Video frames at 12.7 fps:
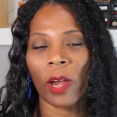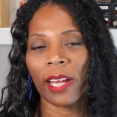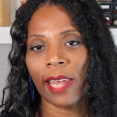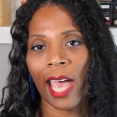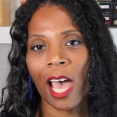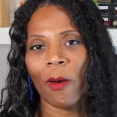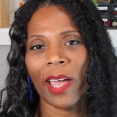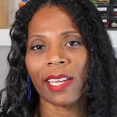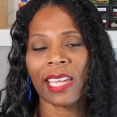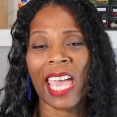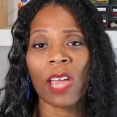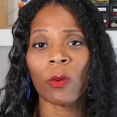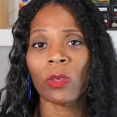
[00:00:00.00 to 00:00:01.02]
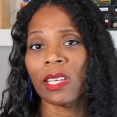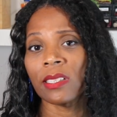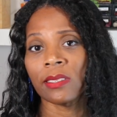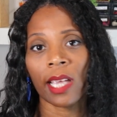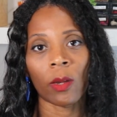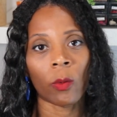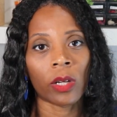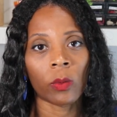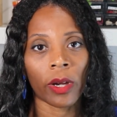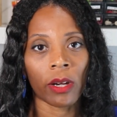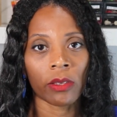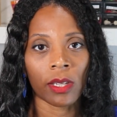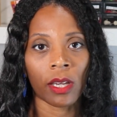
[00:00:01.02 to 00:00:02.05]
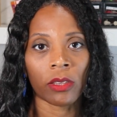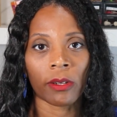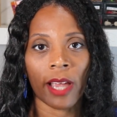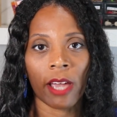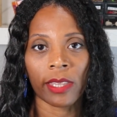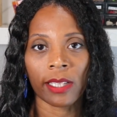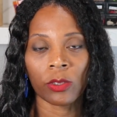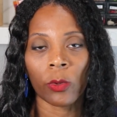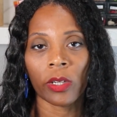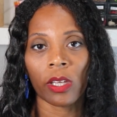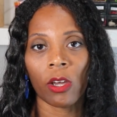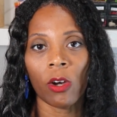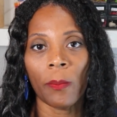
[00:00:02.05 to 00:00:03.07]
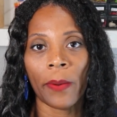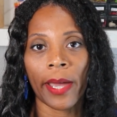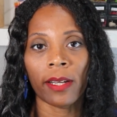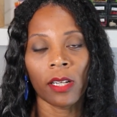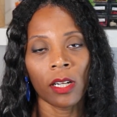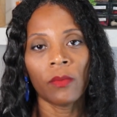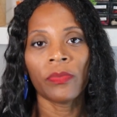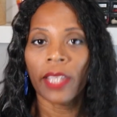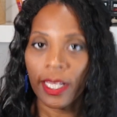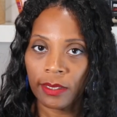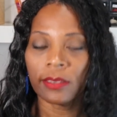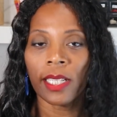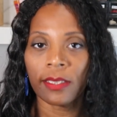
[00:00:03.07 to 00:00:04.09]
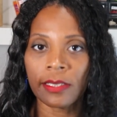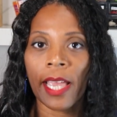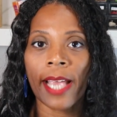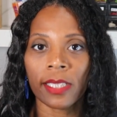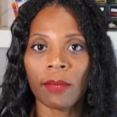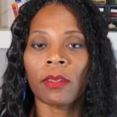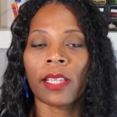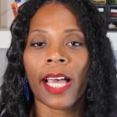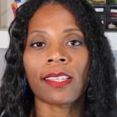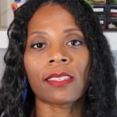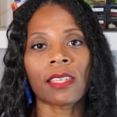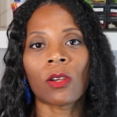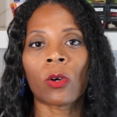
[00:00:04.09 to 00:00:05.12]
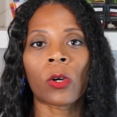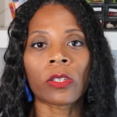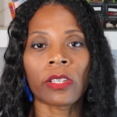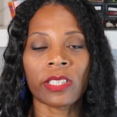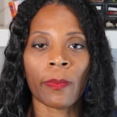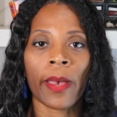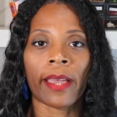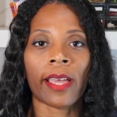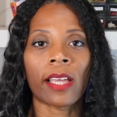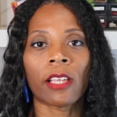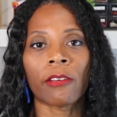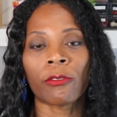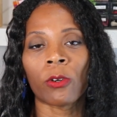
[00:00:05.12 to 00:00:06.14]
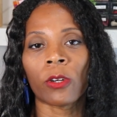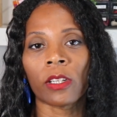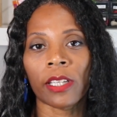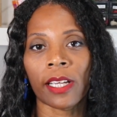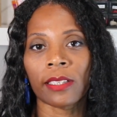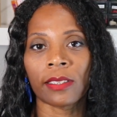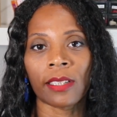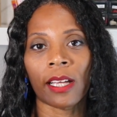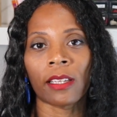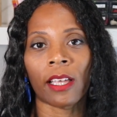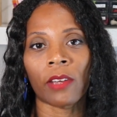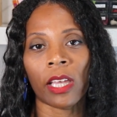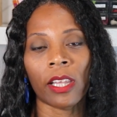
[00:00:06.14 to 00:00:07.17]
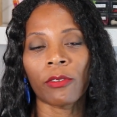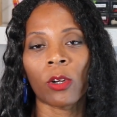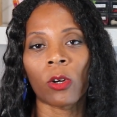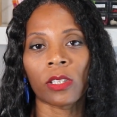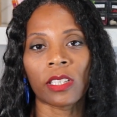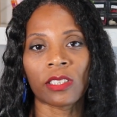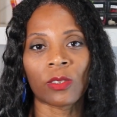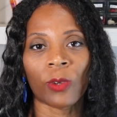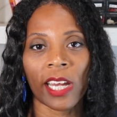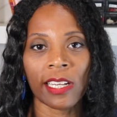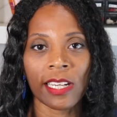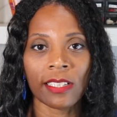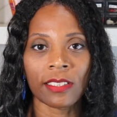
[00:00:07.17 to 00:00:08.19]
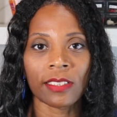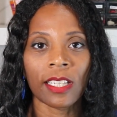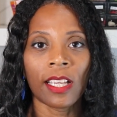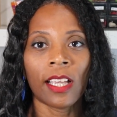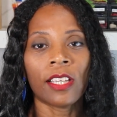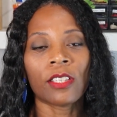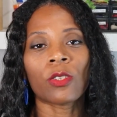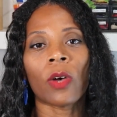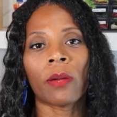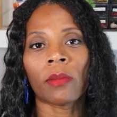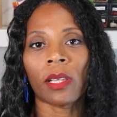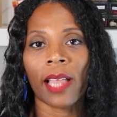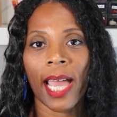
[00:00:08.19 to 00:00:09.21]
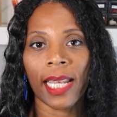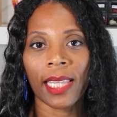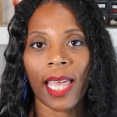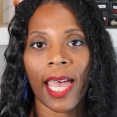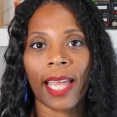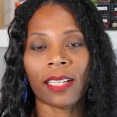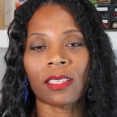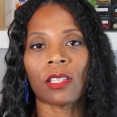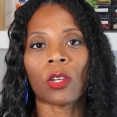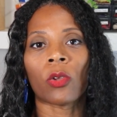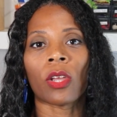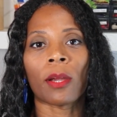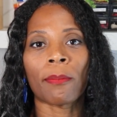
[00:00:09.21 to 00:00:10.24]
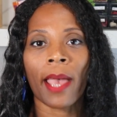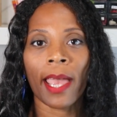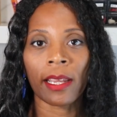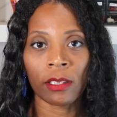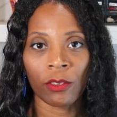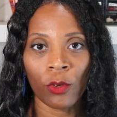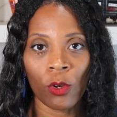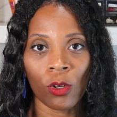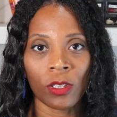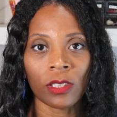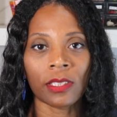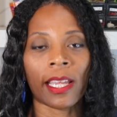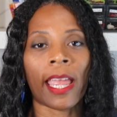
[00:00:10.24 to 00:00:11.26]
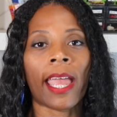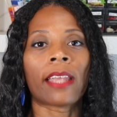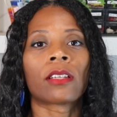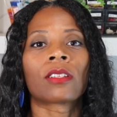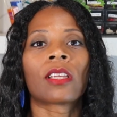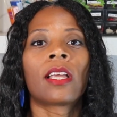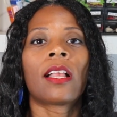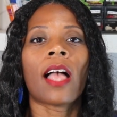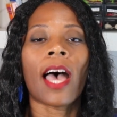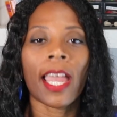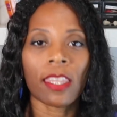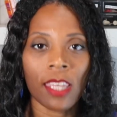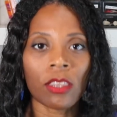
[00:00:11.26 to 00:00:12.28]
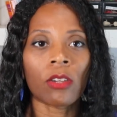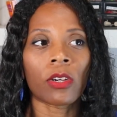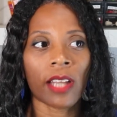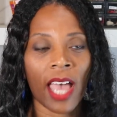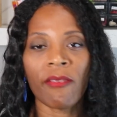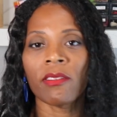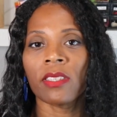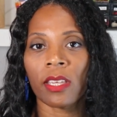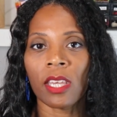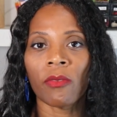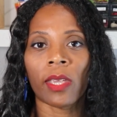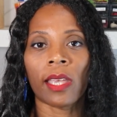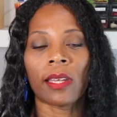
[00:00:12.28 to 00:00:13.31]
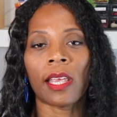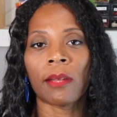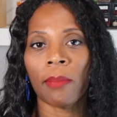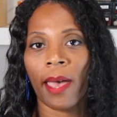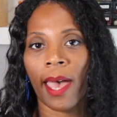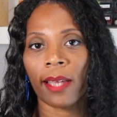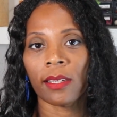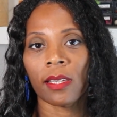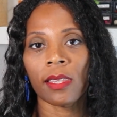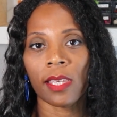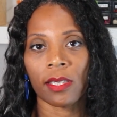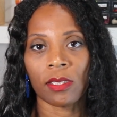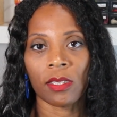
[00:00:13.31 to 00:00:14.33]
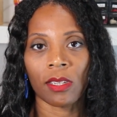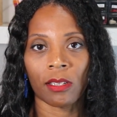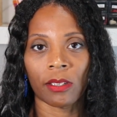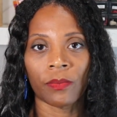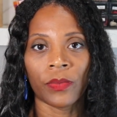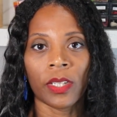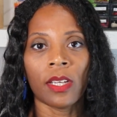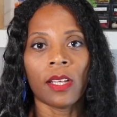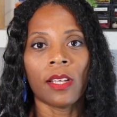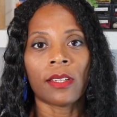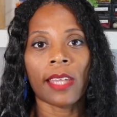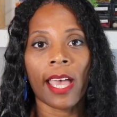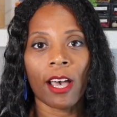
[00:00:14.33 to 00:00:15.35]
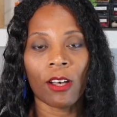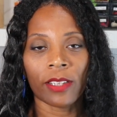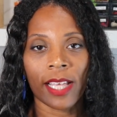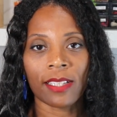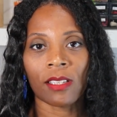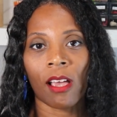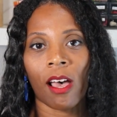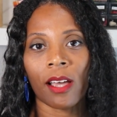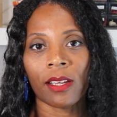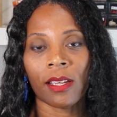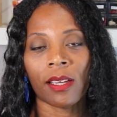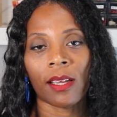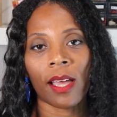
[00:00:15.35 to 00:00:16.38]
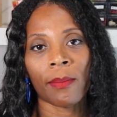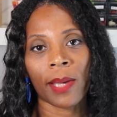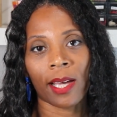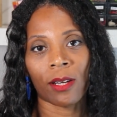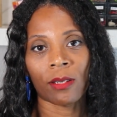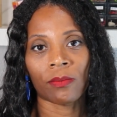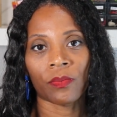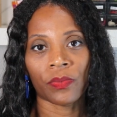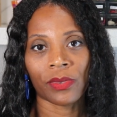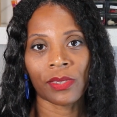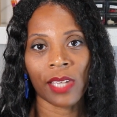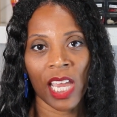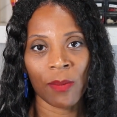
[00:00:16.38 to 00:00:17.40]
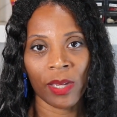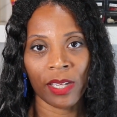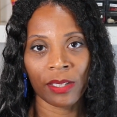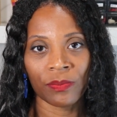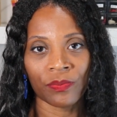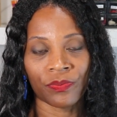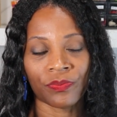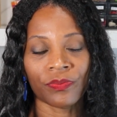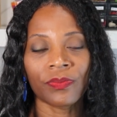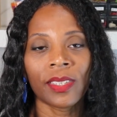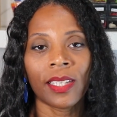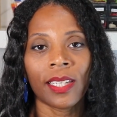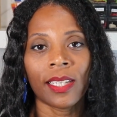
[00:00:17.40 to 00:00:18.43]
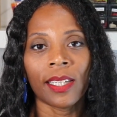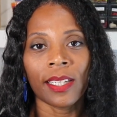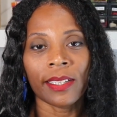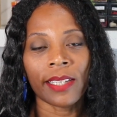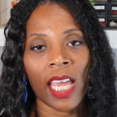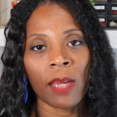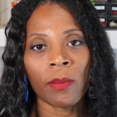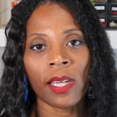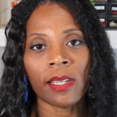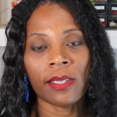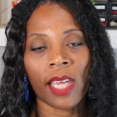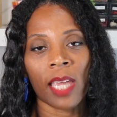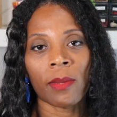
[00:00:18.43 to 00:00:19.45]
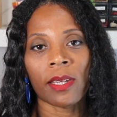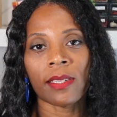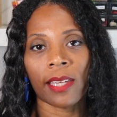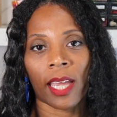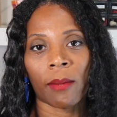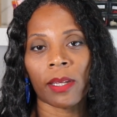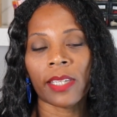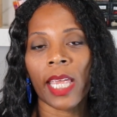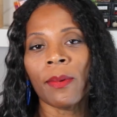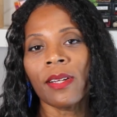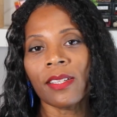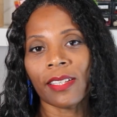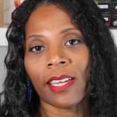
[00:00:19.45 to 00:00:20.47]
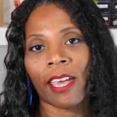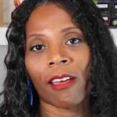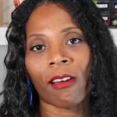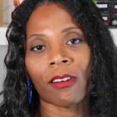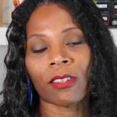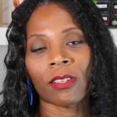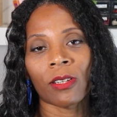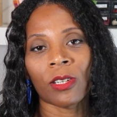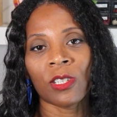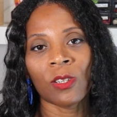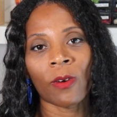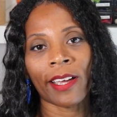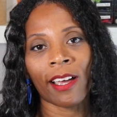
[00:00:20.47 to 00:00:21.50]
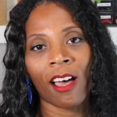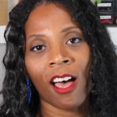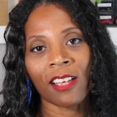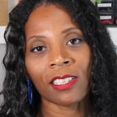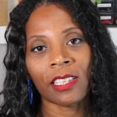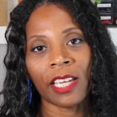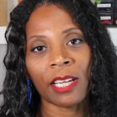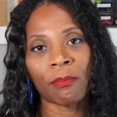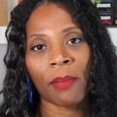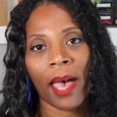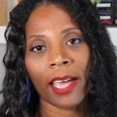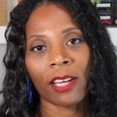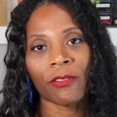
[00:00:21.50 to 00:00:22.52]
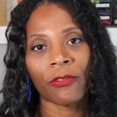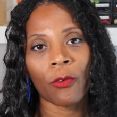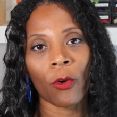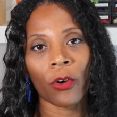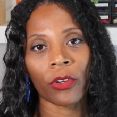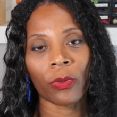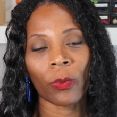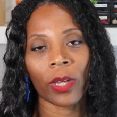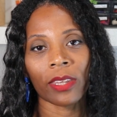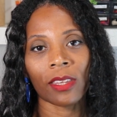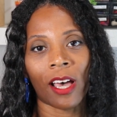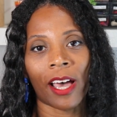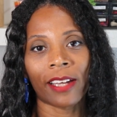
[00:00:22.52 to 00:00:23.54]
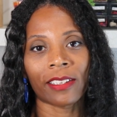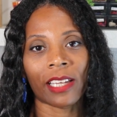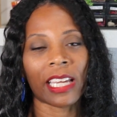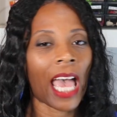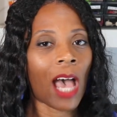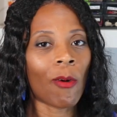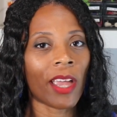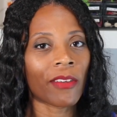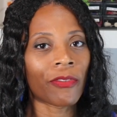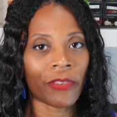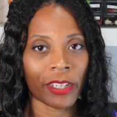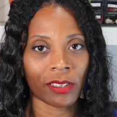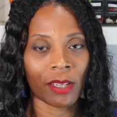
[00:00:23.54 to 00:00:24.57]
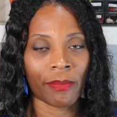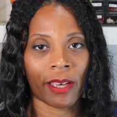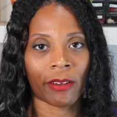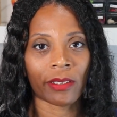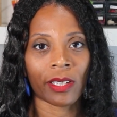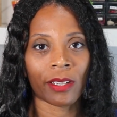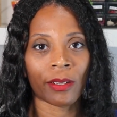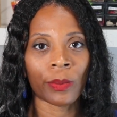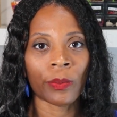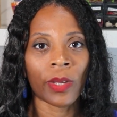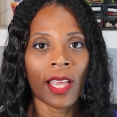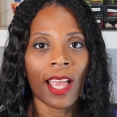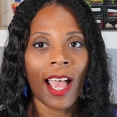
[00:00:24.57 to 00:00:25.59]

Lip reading: Right now, I can't really say one way or the other how that's going to go, but that's nice. I'm glad to see Corlys back. I love Corlys, and I love Corlys and Rhaenys. So I'm glad that, they're back in the fold, and I think they're going to have a significant impact this year. Now, let's talk about Daemon. Daemon is a character who I oscillate back and forth with on like how I feel about him.